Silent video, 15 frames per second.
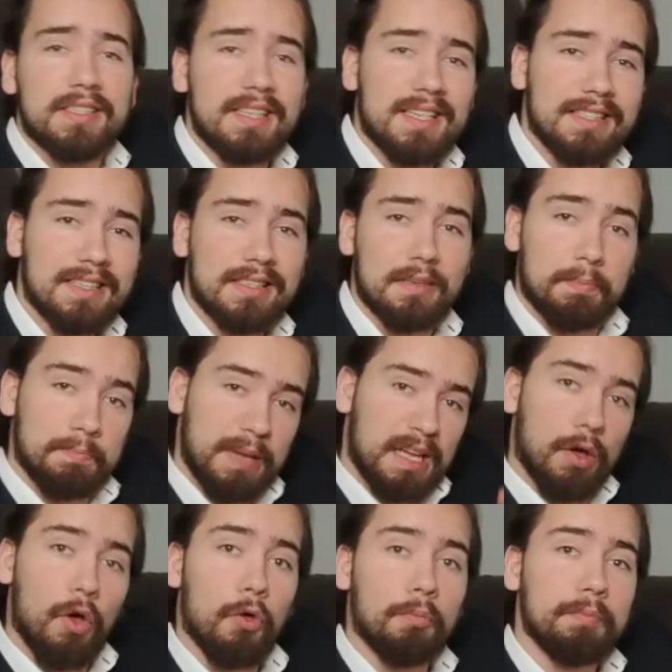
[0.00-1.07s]
is a big
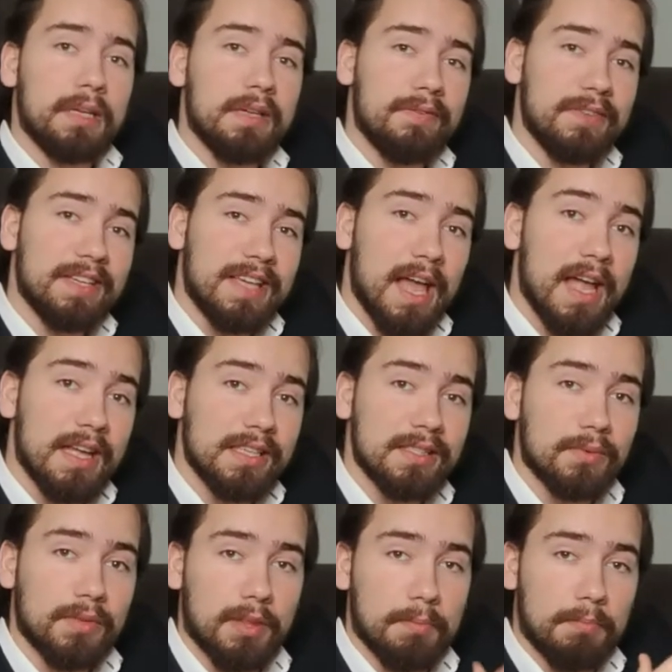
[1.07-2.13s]
old beefy
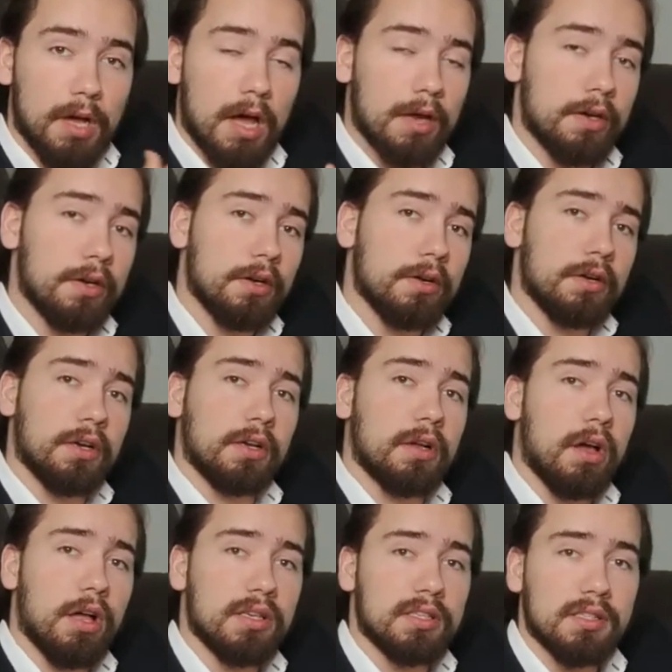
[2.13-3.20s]
case with a monitor and a
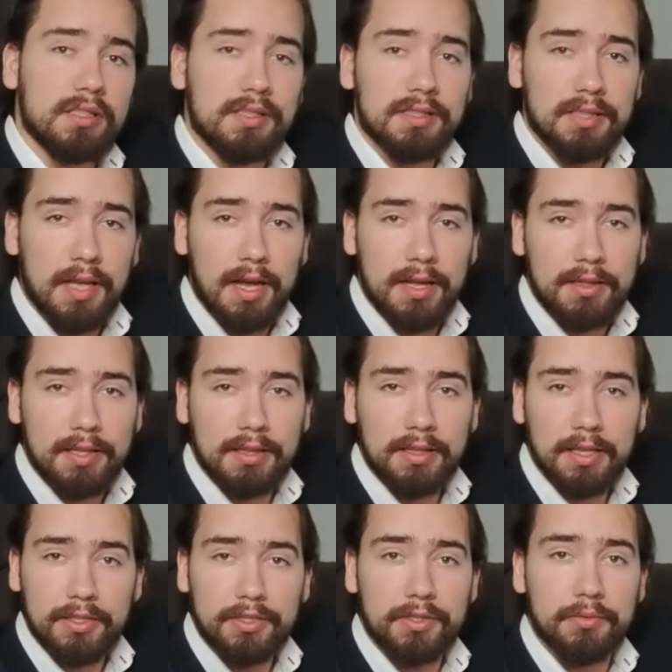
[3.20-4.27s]
console inside that
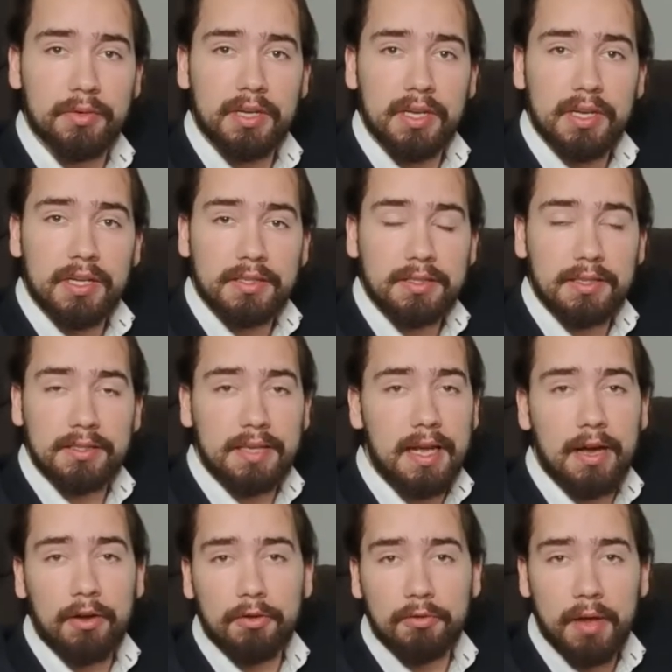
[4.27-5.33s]
lets you sit
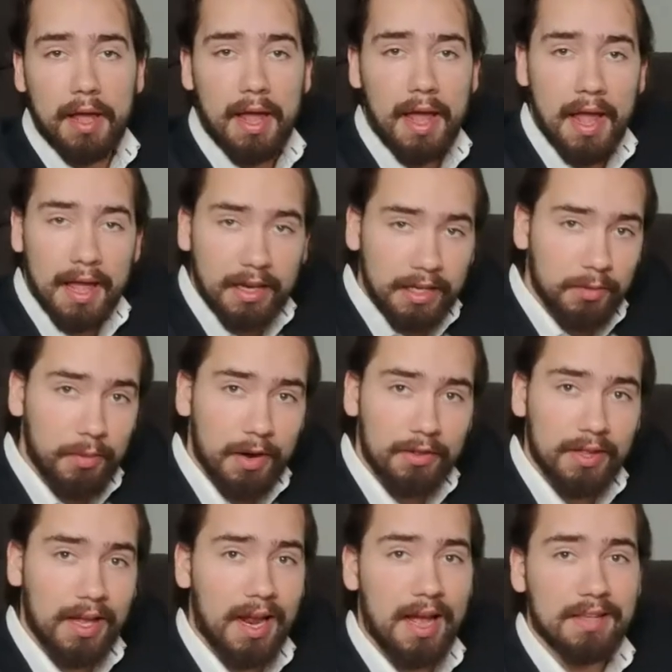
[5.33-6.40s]
down anywhere
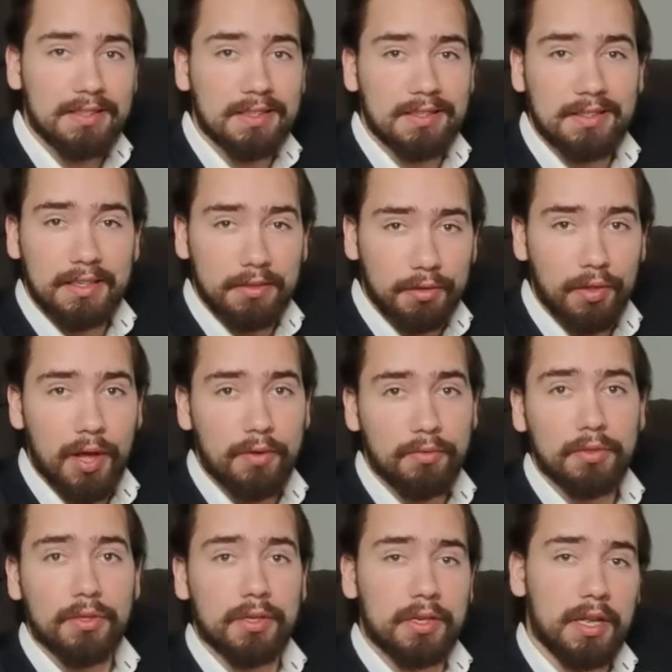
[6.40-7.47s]
that has a single
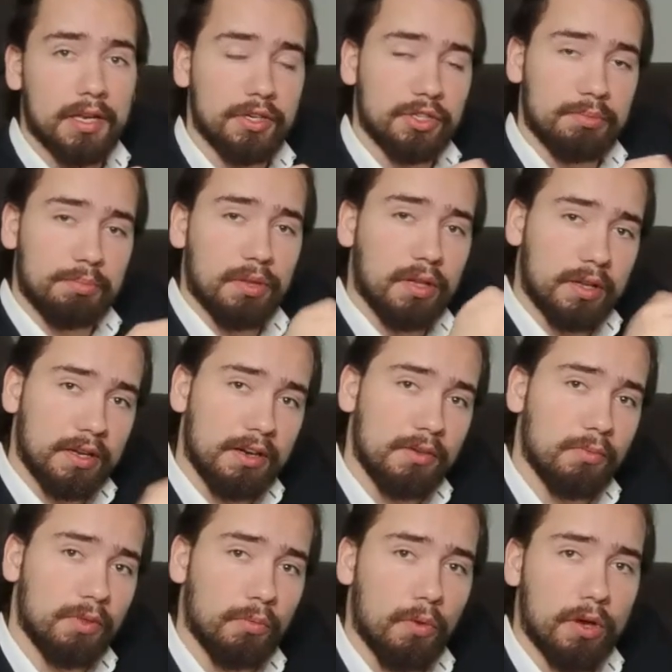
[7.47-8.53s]
outlet and just plug it
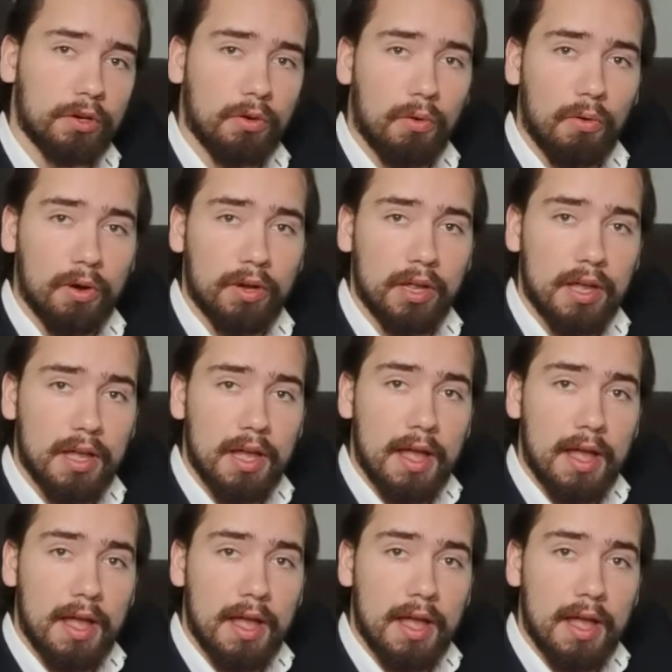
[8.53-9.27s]
in with one cord